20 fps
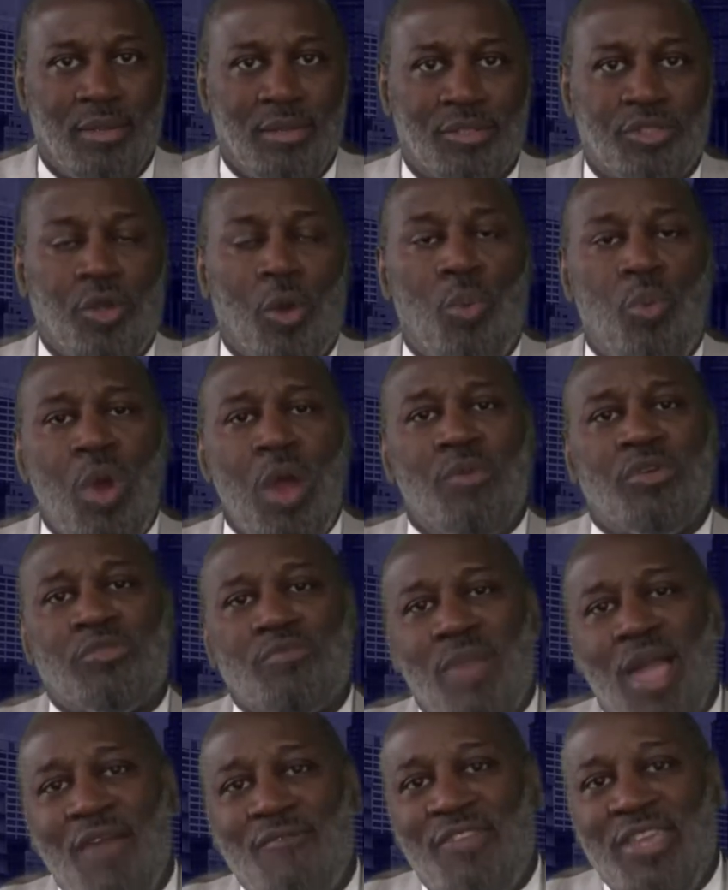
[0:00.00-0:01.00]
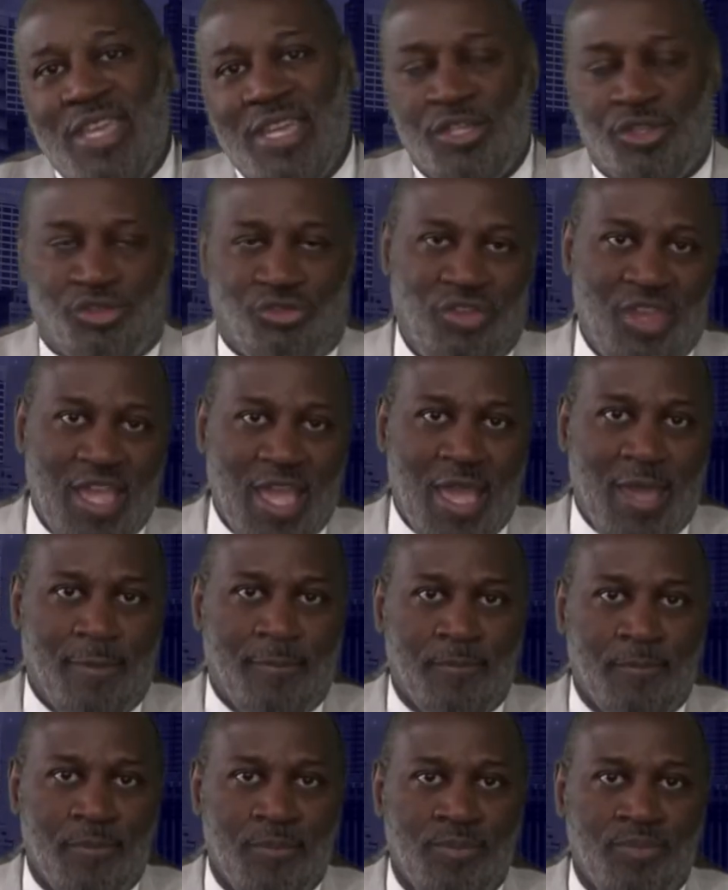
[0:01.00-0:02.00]
So where was my reentry at?
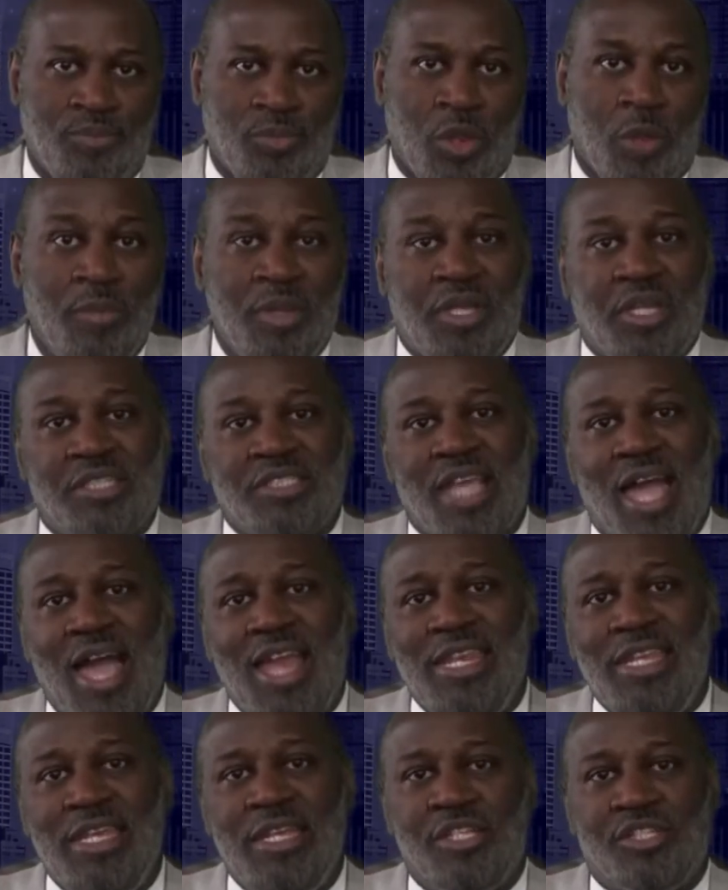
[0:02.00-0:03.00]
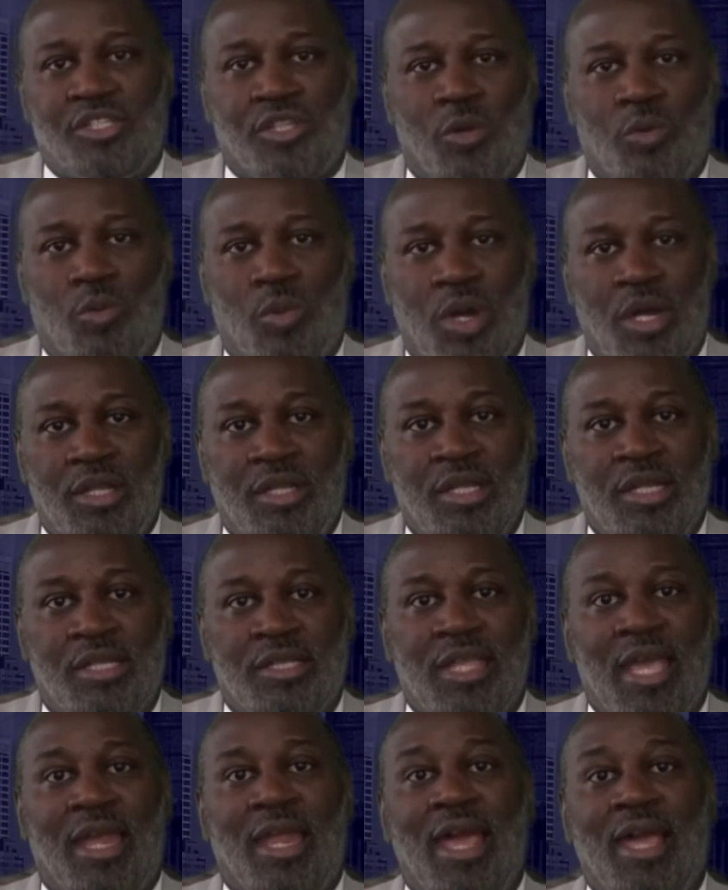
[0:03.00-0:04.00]
Because I needed someone
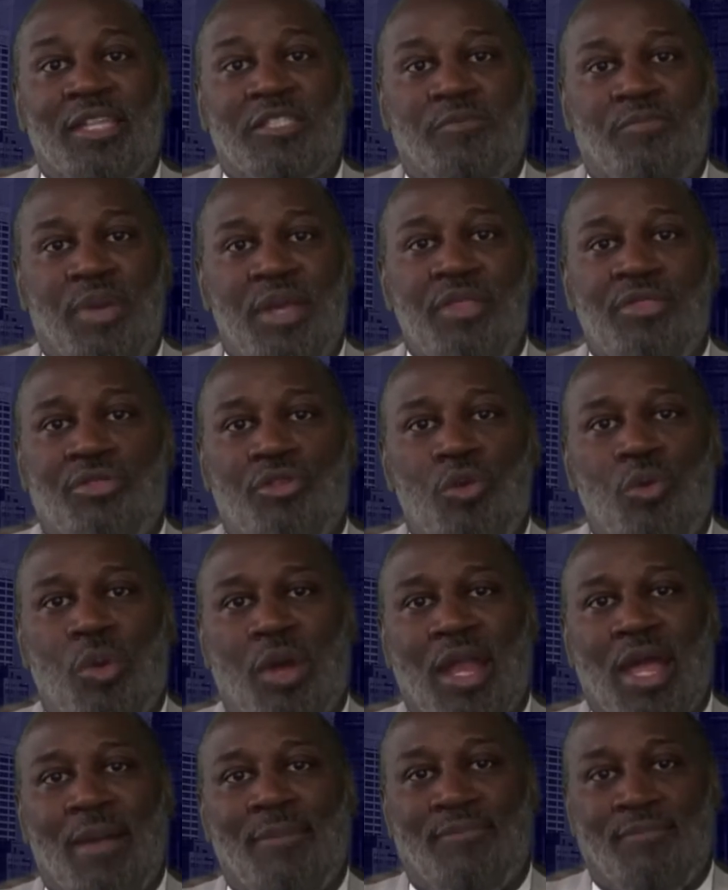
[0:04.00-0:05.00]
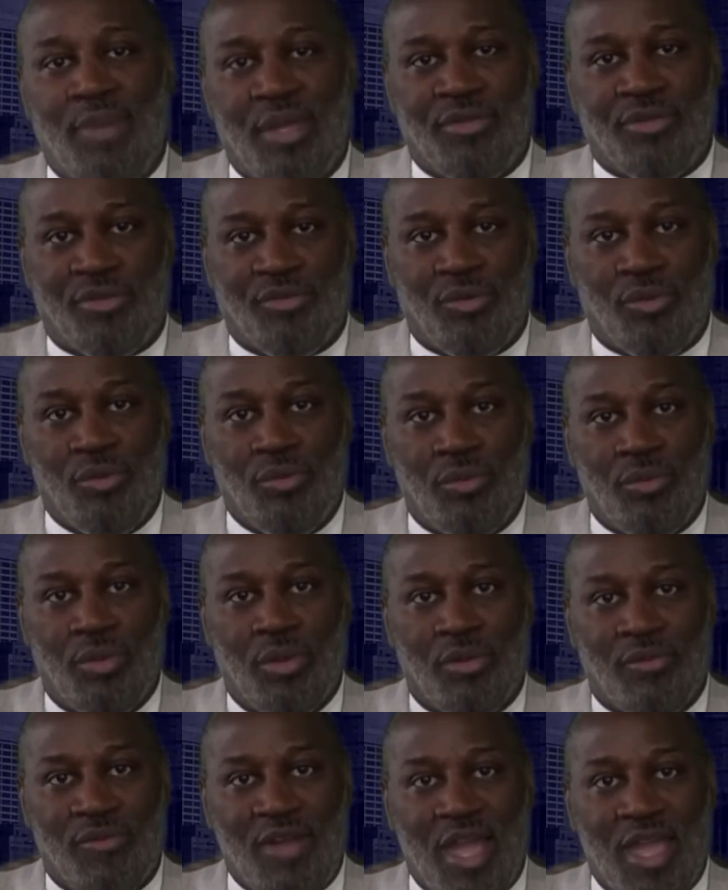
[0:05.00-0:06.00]
that has been through what I've been through,
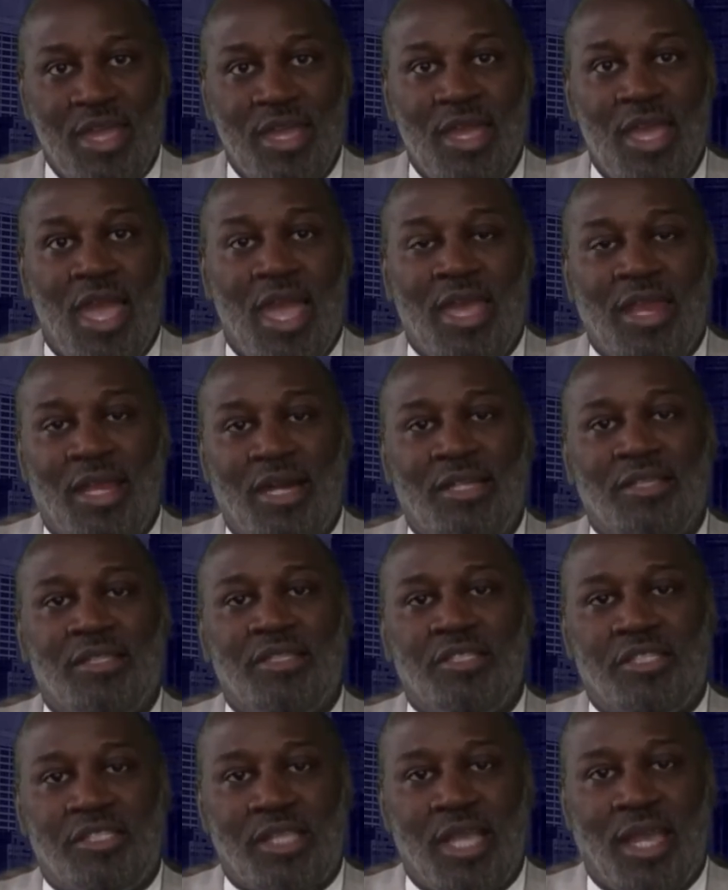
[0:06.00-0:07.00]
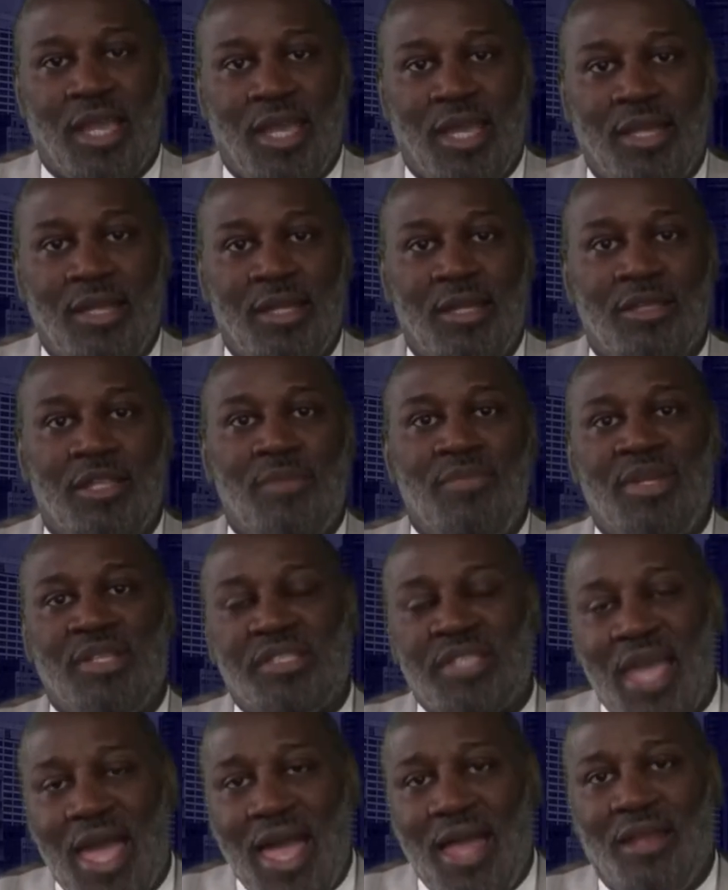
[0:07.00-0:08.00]
right? And understand the
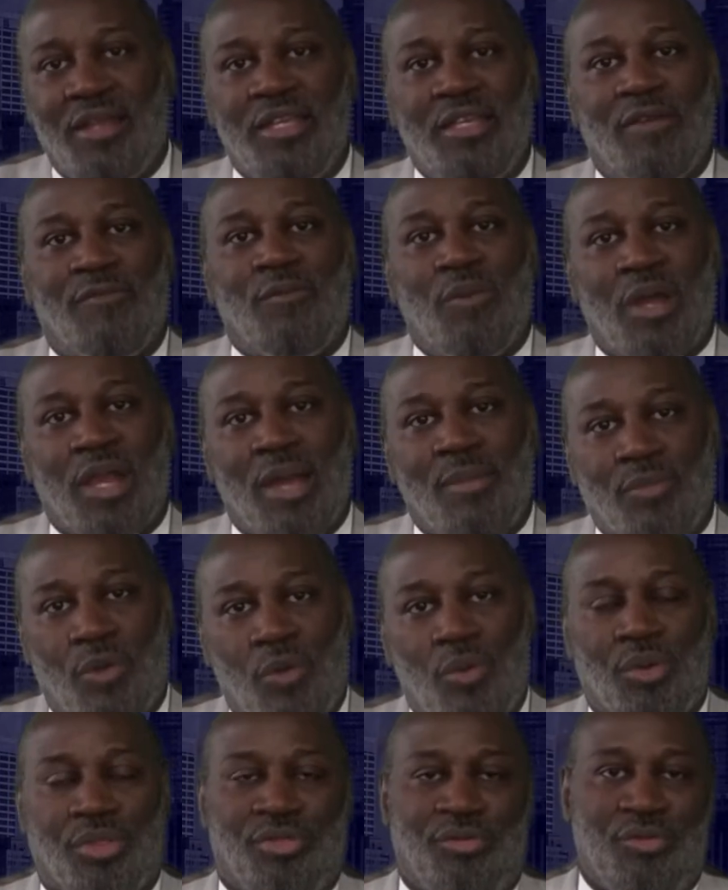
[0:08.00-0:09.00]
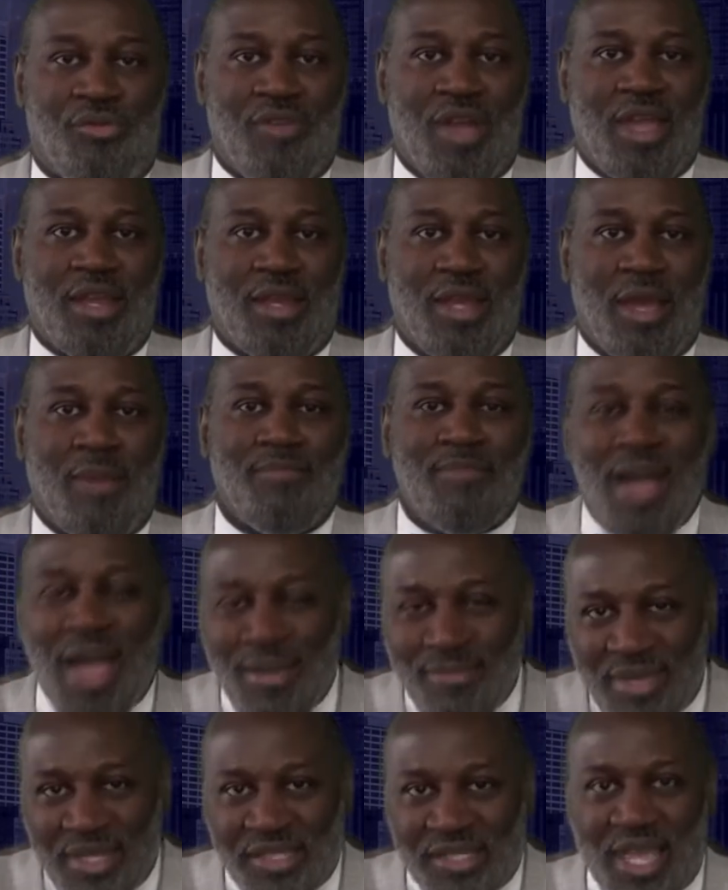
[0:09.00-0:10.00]
mentality of what I'm going through right now,
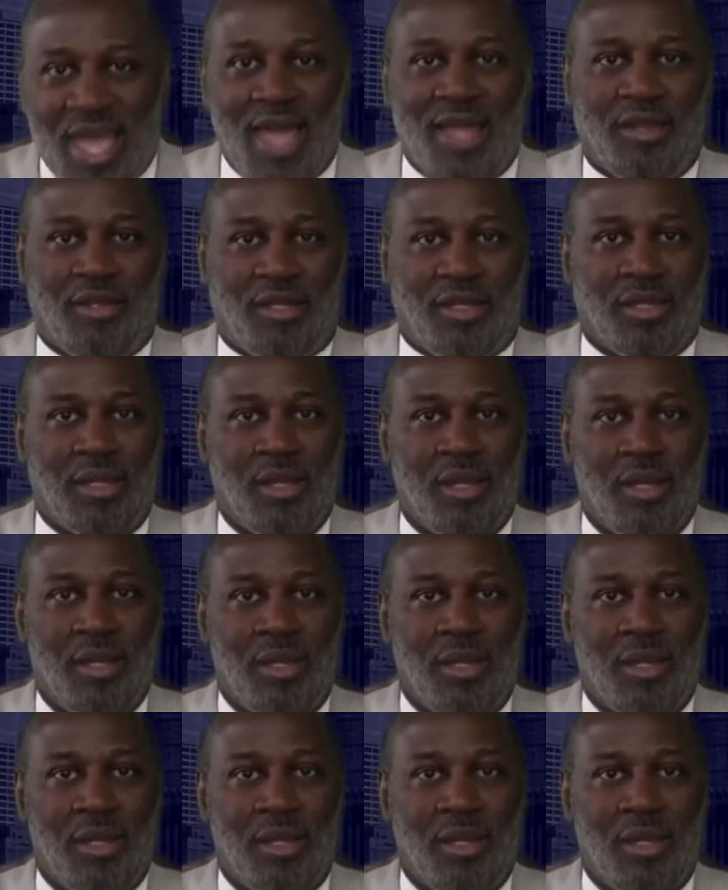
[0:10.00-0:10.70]
my mentality.